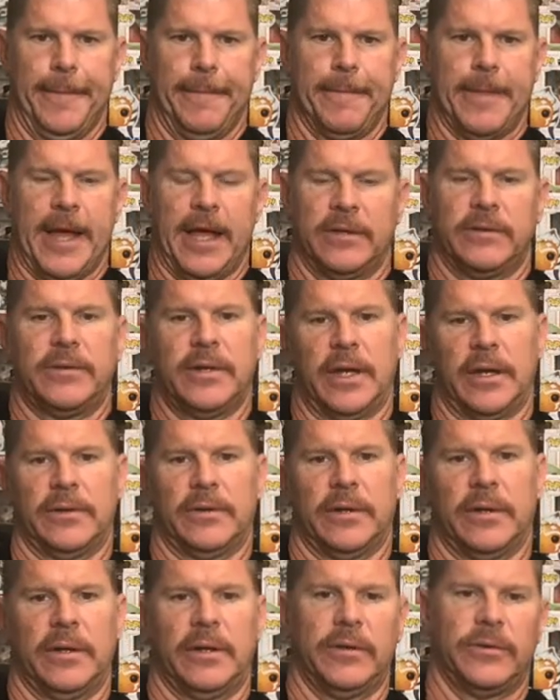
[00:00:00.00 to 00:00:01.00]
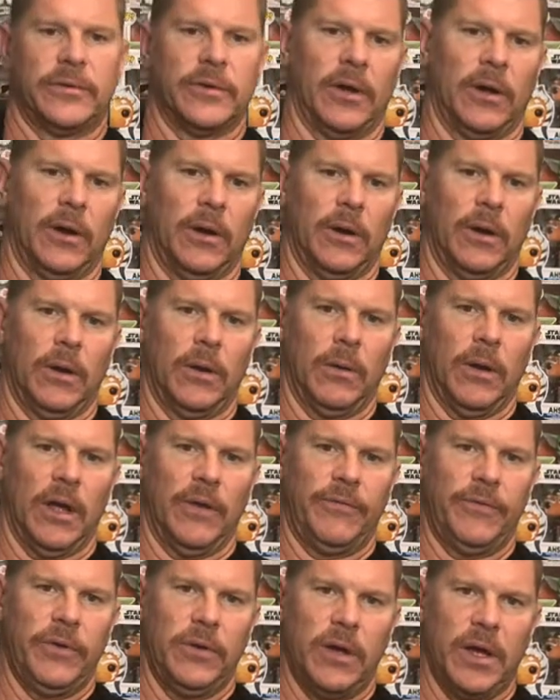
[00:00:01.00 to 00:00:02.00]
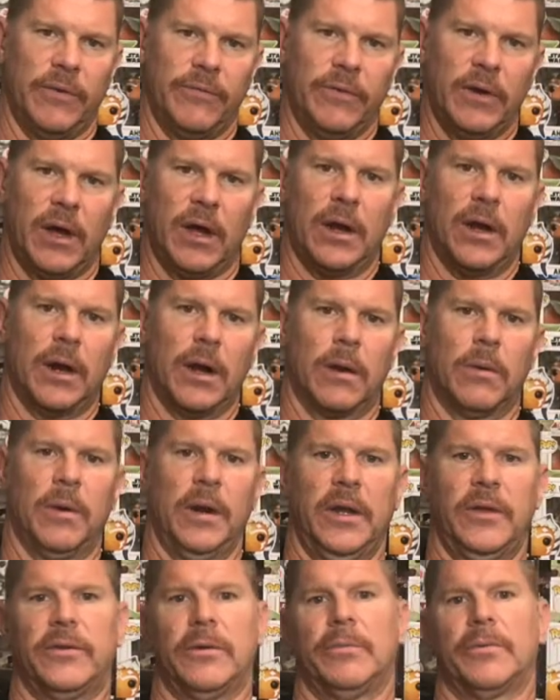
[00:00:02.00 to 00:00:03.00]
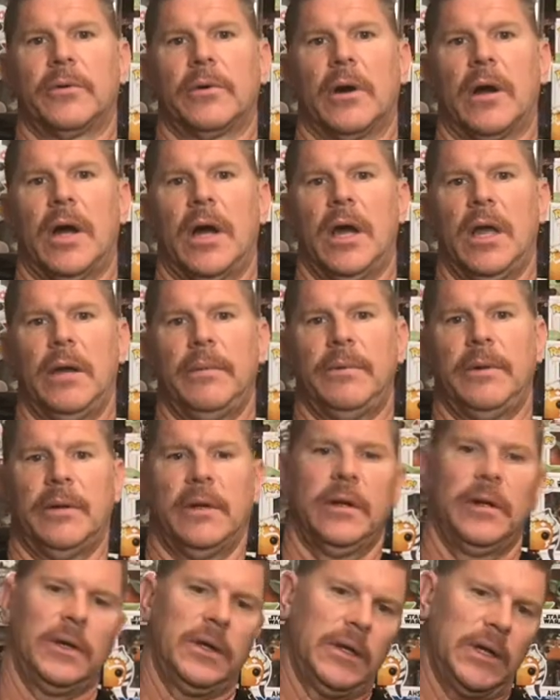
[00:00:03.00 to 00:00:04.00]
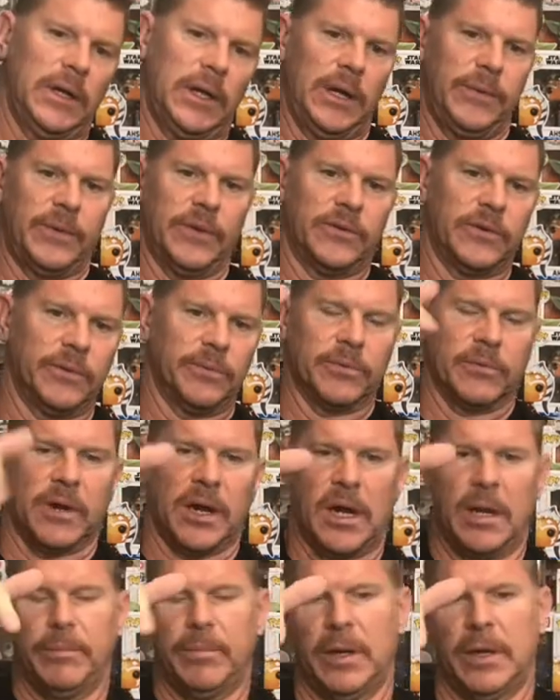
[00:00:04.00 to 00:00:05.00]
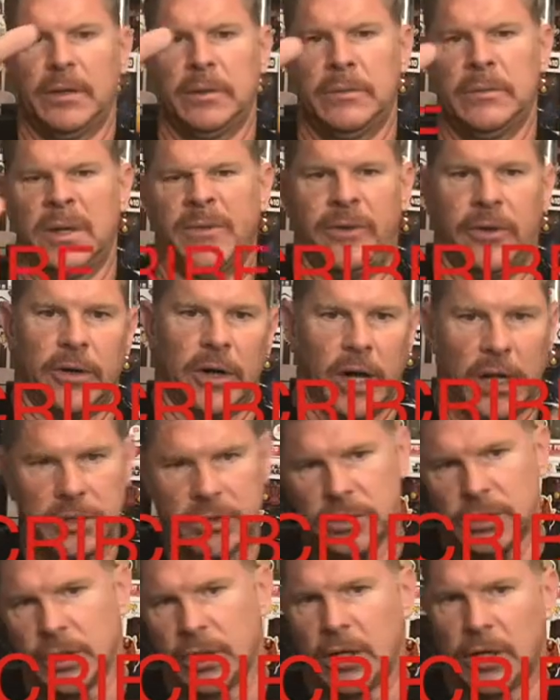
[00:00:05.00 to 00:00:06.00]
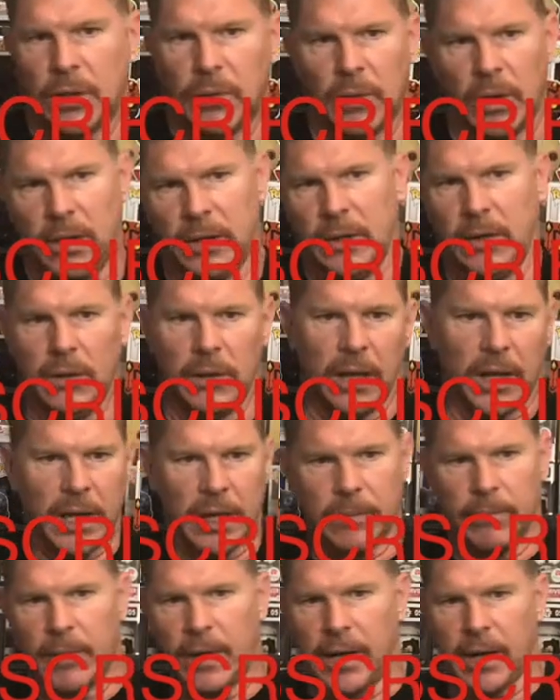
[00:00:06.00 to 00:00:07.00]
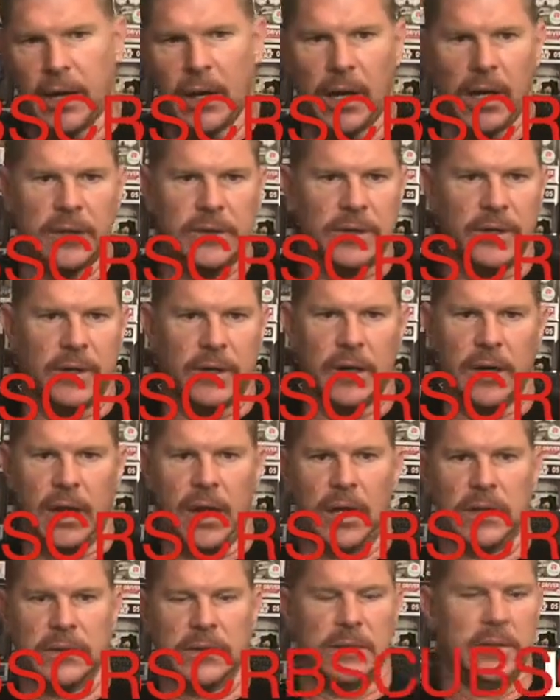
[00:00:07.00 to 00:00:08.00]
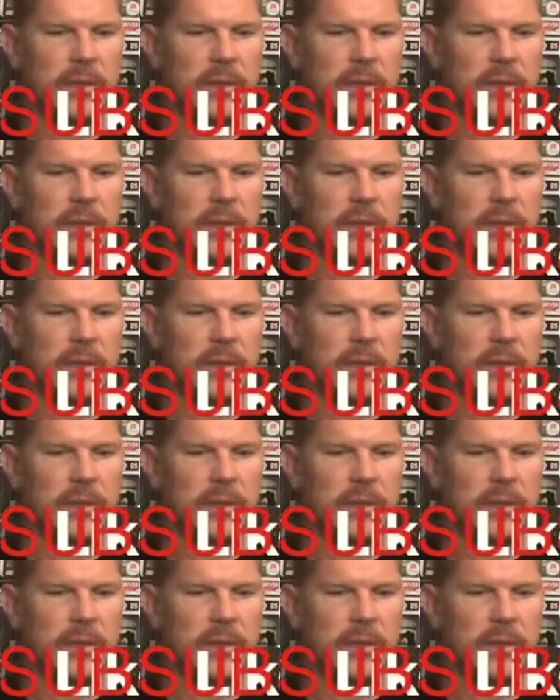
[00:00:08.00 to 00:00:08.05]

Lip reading: that's it. So if you have not already subscribed, hit the subscribe button. If you're not sure whether you like my content or not,